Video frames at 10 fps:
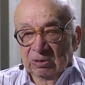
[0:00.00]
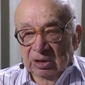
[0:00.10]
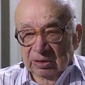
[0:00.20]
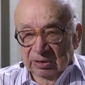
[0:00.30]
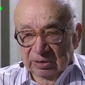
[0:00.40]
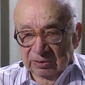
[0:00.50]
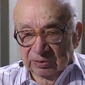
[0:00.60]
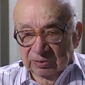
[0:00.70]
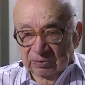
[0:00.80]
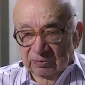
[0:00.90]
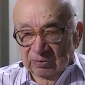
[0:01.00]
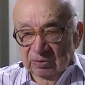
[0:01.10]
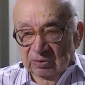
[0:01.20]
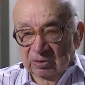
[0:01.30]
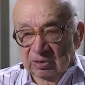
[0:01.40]
Well, there's
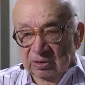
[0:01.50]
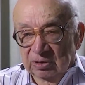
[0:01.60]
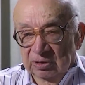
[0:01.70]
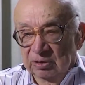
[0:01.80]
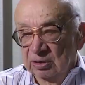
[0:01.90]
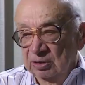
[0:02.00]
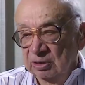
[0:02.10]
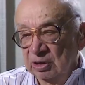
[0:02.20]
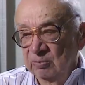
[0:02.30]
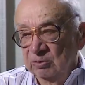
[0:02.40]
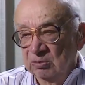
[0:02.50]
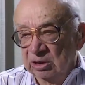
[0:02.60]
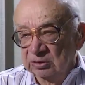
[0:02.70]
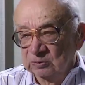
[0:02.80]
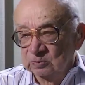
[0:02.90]
the number
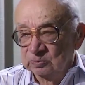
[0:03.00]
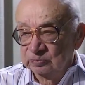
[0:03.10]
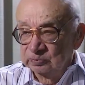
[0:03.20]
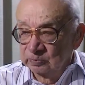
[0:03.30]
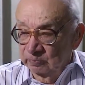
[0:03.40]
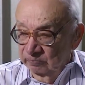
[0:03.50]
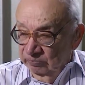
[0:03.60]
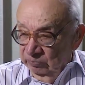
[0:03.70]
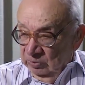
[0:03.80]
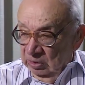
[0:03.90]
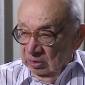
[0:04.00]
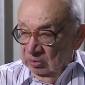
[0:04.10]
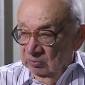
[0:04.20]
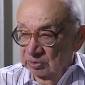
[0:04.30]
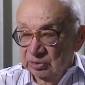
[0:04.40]
one
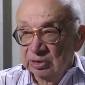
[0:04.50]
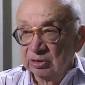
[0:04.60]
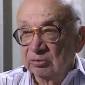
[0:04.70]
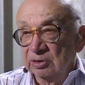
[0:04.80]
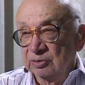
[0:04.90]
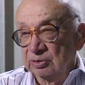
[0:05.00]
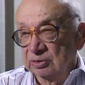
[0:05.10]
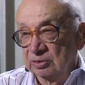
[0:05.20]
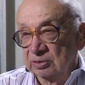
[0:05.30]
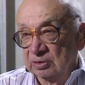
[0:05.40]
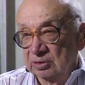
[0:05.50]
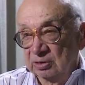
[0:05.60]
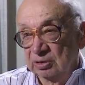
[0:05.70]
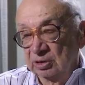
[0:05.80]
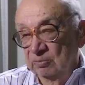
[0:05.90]
was the integrated circuit.
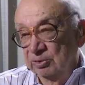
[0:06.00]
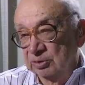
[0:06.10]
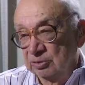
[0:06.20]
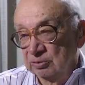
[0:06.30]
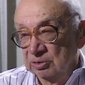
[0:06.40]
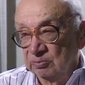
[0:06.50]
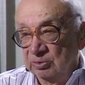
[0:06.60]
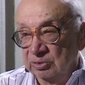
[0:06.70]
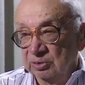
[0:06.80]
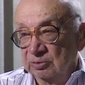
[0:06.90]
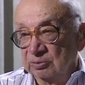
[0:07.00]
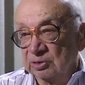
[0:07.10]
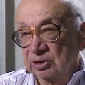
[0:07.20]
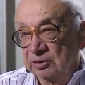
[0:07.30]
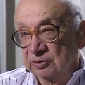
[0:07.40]
Number two in importance
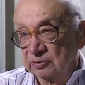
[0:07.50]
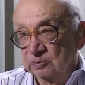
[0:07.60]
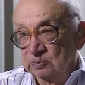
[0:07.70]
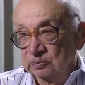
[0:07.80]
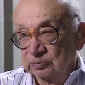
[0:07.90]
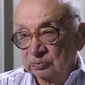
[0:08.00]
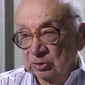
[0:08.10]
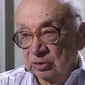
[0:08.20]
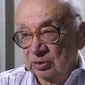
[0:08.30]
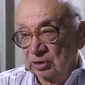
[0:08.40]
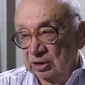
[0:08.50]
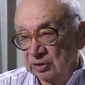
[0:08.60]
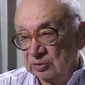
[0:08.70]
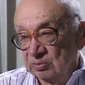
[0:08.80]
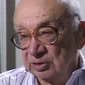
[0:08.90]
was laser, because I
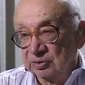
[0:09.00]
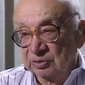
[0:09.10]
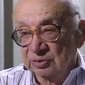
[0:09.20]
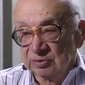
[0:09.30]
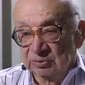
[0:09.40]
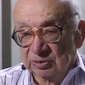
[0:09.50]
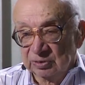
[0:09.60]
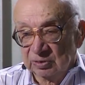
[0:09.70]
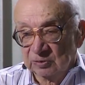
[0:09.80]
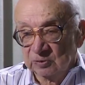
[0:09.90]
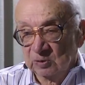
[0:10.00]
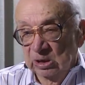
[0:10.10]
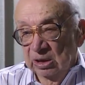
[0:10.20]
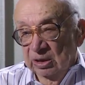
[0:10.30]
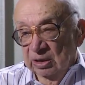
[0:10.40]
had some laser instruments also.
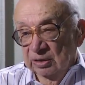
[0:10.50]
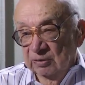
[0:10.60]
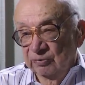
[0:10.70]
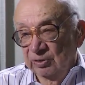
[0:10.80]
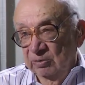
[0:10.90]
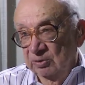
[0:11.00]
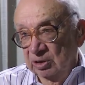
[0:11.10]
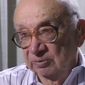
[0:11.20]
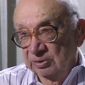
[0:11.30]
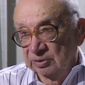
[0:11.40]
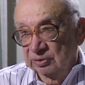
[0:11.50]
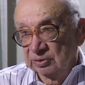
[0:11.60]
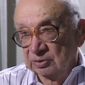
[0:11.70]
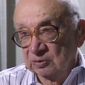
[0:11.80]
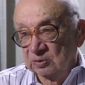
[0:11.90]
Then fiber optics
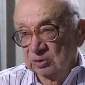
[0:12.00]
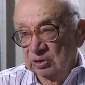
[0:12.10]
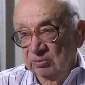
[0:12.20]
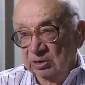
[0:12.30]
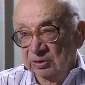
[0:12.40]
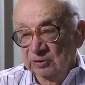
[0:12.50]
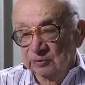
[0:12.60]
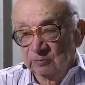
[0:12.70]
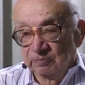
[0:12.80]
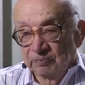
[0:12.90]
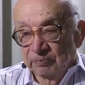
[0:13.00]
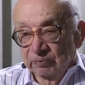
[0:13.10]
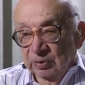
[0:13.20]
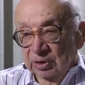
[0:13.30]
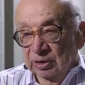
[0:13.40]
came out of this.
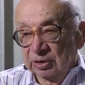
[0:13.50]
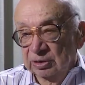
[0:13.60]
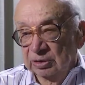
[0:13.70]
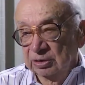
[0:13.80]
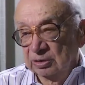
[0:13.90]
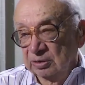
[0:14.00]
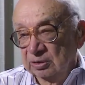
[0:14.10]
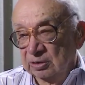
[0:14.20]
The